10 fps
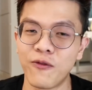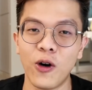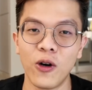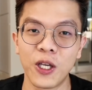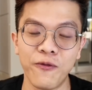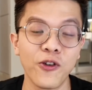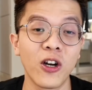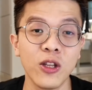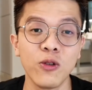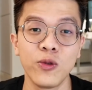of all, if you
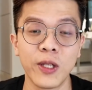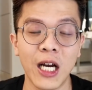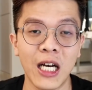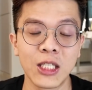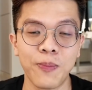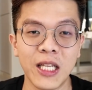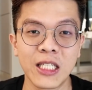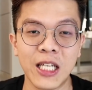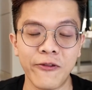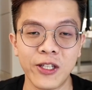are new to the card
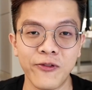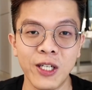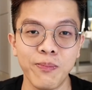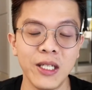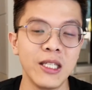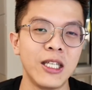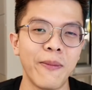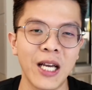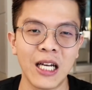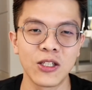spending territory, be it
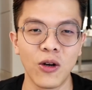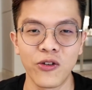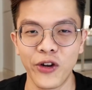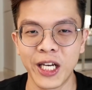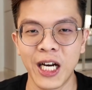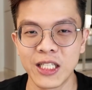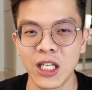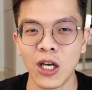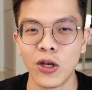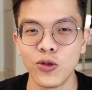debit cards or credit cards,
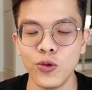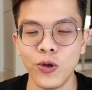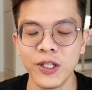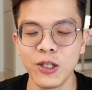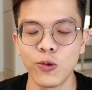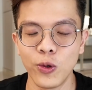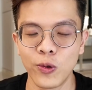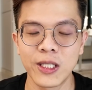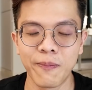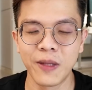you will need to
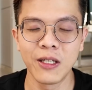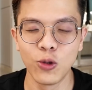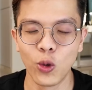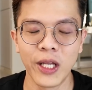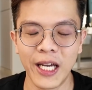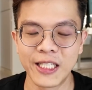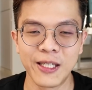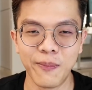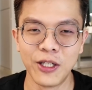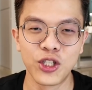know something known as
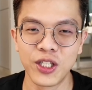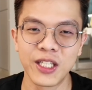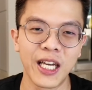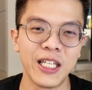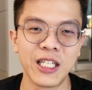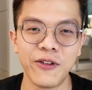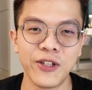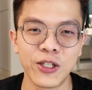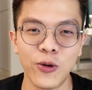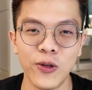the merchant
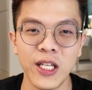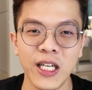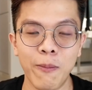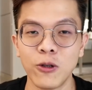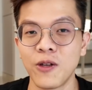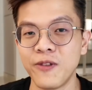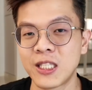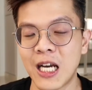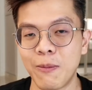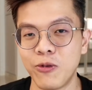category code. And most of
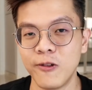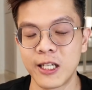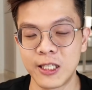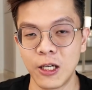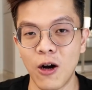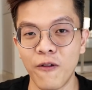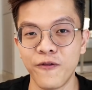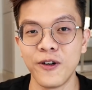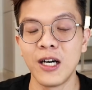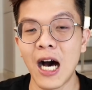these card products, they
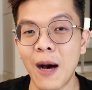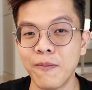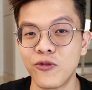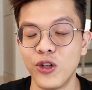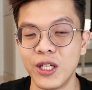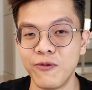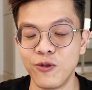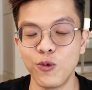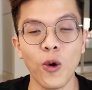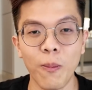offer upgraded
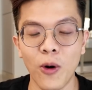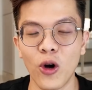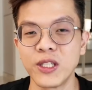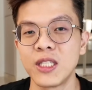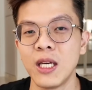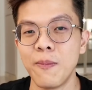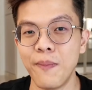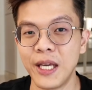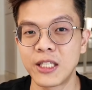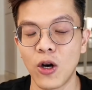reward points
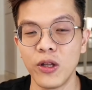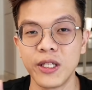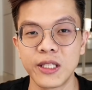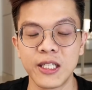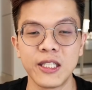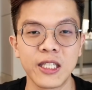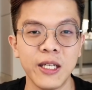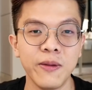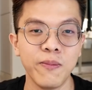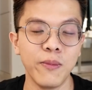based on a
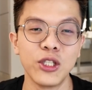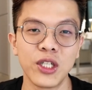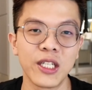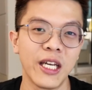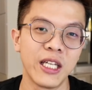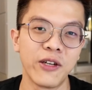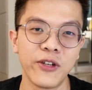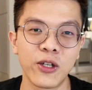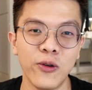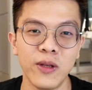certain merchant
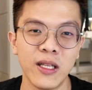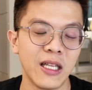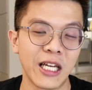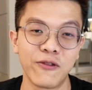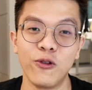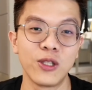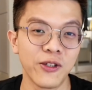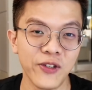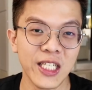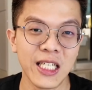category code, like
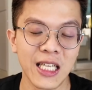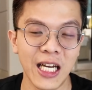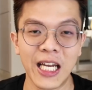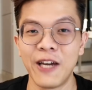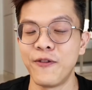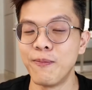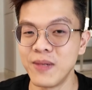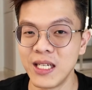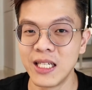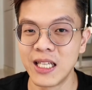grocery, like
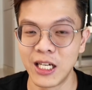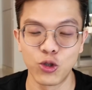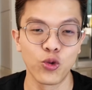F&B, like